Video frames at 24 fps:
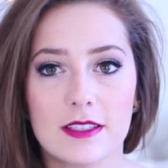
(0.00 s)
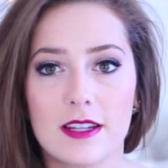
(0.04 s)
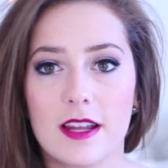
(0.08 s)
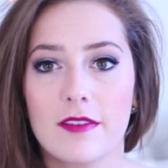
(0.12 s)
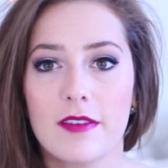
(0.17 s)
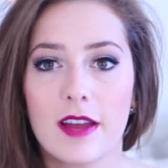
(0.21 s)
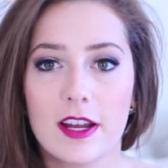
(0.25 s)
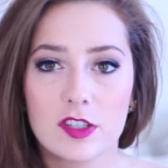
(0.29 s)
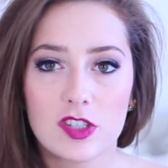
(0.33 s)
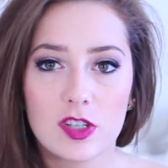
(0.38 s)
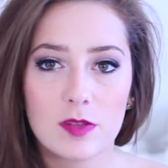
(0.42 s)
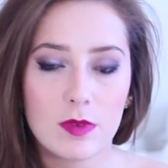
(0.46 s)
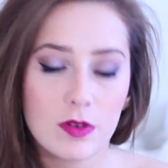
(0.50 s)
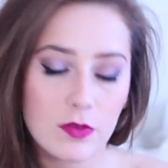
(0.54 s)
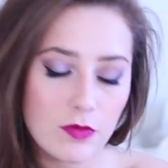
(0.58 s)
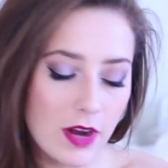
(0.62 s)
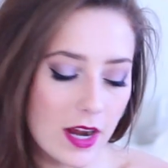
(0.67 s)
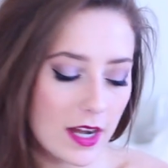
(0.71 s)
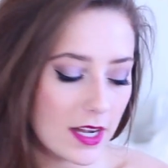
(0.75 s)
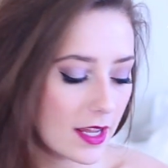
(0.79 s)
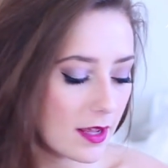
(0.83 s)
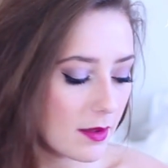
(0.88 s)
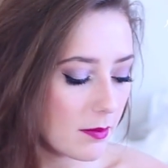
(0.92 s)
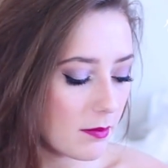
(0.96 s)
And I've actually been
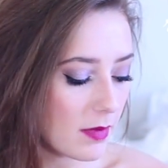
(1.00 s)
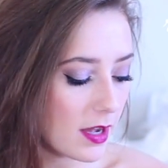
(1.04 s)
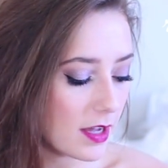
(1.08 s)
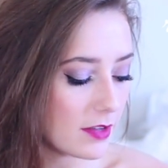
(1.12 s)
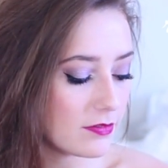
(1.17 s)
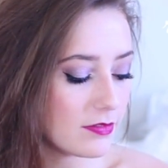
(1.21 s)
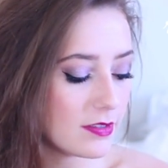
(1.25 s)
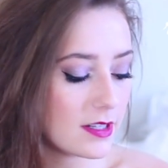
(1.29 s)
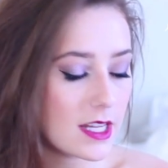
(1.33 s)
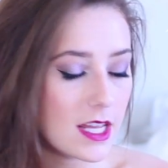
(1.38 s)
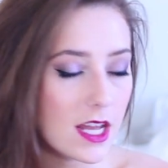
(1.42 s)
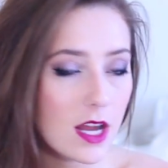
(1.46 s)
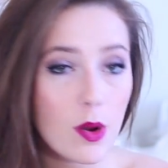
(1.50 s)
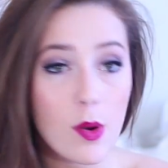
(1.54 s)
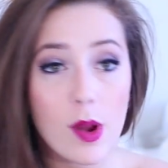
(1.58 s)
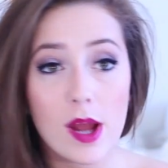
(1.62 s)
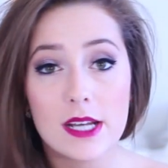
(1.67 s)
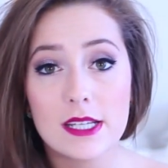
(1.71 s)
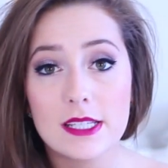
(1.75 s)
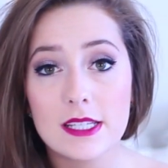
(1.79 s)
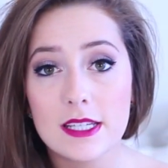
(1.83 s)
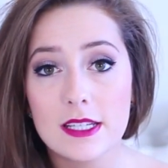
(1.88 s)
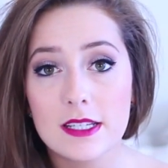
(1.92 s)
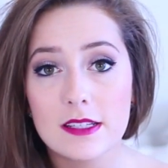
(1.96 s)
writing my video
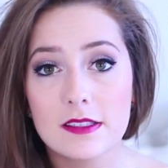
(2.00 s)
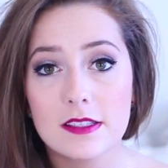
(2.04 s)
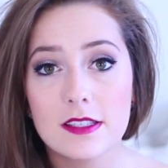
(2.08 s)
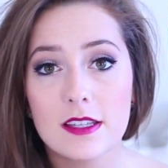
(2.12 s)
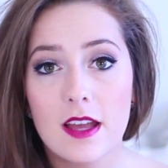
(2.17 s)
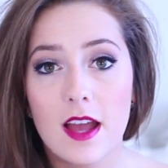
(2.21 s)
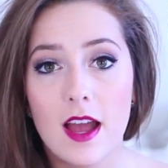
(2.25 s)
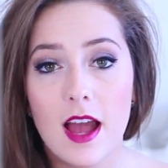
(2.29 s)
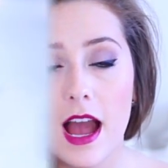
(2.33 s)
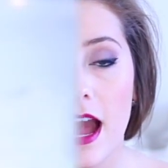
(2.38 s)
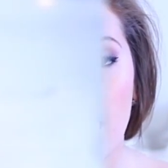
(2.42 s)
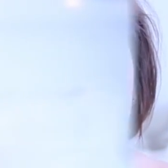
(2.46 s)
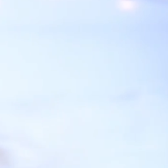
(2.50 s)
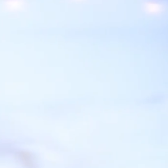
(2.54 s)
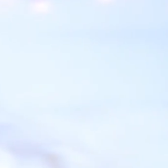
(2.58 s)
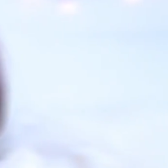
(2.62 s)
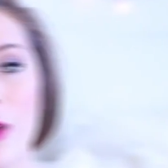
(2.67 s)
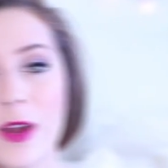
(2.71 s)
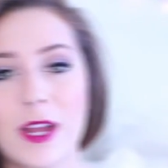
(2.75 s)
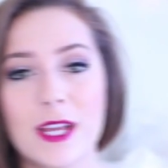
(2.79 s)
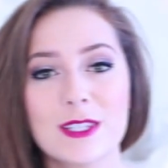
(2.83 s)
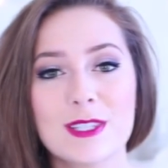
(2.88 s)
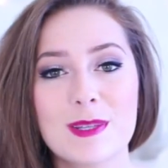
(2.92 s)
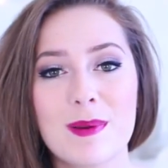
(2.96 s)
ideas
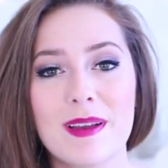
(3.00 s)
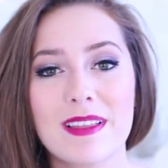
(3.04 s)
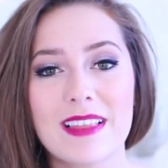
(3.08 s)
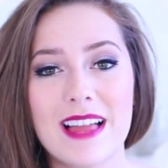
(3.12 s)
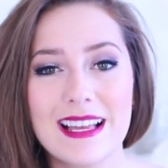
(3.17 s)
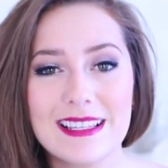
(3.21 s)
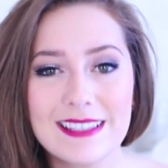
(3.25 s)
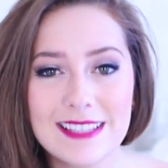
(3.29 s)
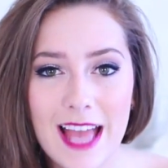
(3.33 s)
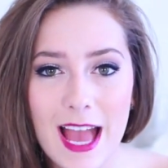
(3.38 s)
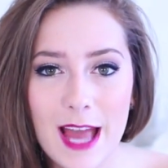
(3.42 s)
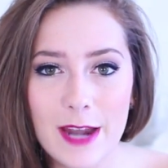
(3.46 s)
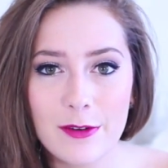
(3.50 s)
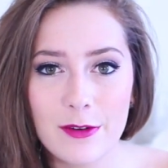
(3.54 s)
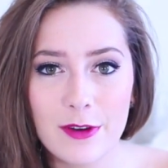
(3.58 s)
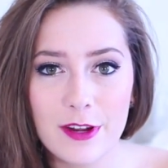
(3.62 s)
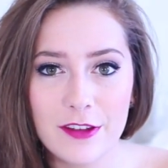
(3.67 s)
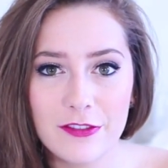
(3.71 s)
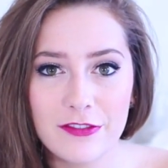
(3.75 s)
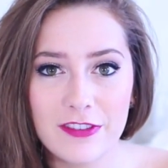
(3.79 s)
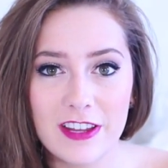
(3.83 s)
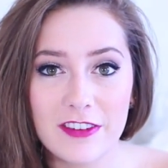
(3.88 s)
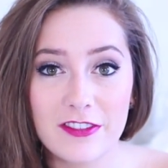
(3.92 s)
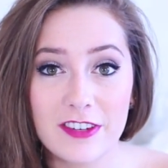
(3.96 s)
Okay, so my last
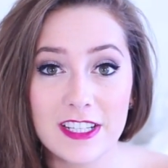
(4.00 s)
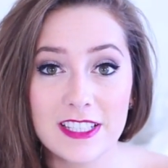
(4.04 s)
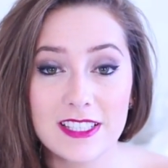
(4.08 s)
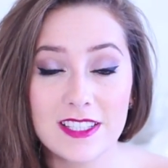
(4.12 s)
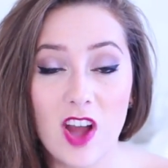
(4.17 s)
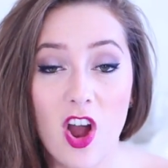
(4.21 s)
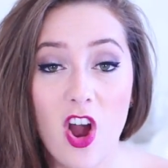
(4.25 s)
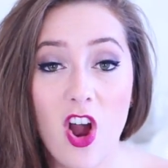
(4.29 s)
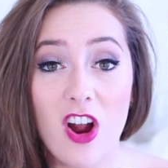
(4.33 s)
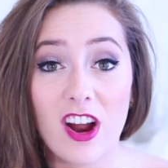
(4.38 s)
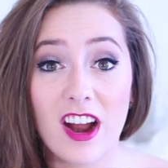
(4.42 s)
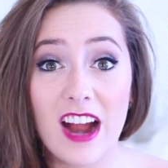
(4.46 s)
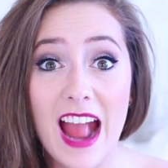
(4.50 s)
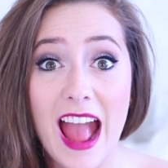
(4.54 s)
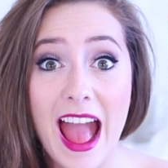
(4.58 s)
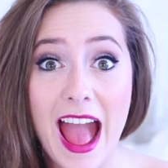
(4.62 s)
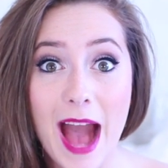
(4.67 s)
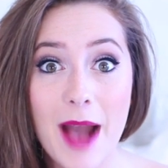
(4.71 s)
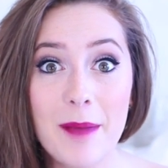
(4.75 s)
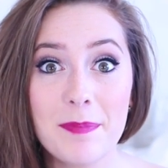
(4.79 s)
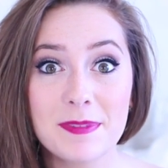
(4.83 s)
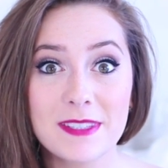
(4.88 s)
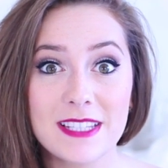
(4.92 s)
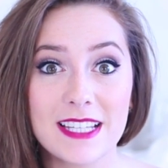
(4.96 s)
category of favorites are
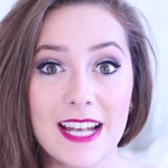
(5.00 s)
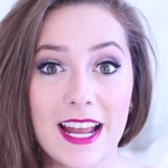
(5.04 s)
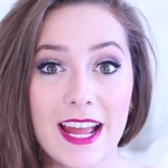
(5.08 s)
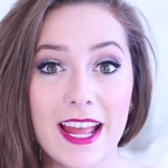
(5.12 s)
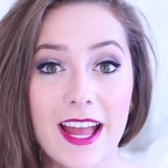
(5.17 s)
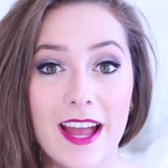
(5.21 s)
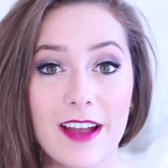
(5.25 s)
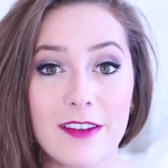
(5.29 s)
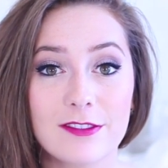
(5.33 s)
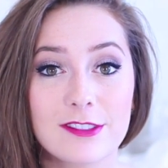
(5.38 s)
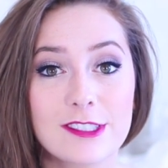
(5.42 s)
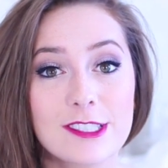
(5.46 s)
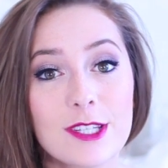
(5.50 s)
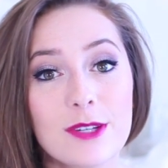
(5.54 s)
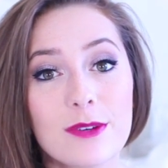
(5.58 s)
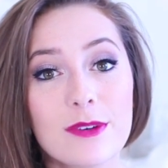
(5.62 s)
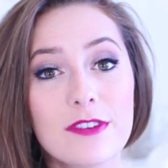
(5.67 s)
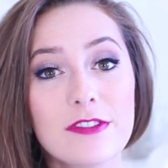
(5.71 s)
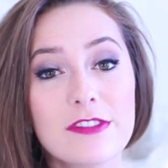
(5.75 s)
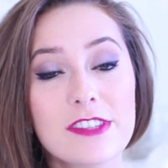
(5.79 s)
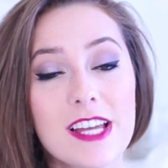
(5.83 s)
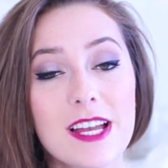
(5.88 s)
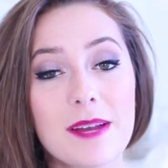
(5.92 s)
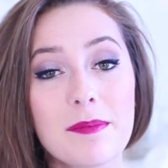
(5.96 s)
apps, and I have two
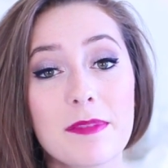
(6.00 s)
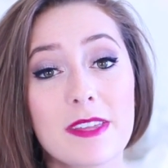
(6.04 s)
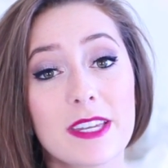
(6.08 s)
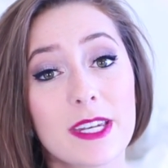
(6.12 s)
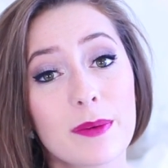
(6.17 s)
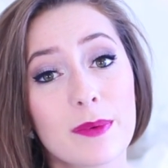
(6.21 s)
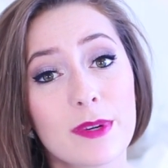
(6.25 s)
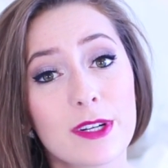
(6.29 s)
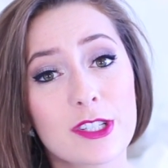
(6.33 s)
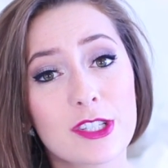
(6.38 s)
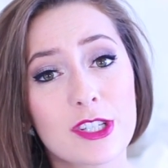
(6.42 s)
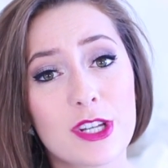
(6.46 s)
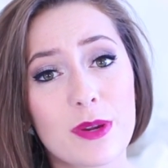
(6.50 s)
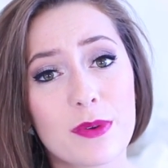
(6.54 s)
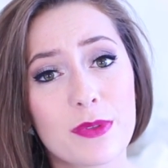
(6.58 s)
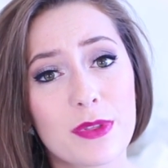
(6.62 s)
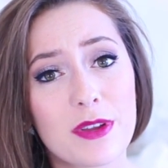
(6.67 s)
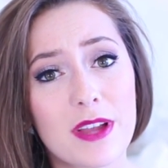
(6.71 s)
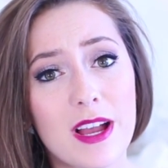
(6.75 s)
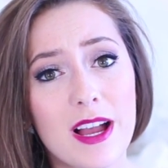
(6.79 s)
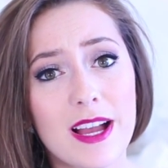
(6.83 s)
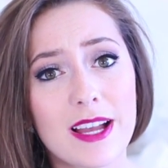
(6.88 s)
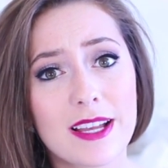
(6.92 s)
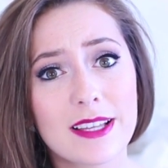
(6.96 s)
of them that I want to share
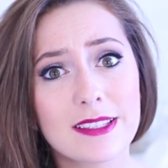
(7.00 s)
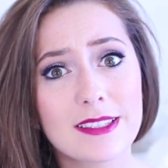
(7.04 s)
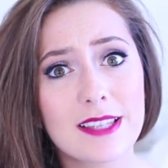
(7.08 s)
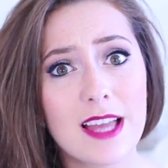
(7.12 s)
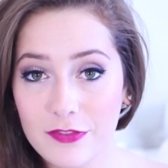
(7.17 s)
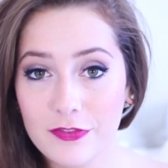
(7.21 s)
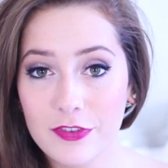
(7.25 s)
with you guys.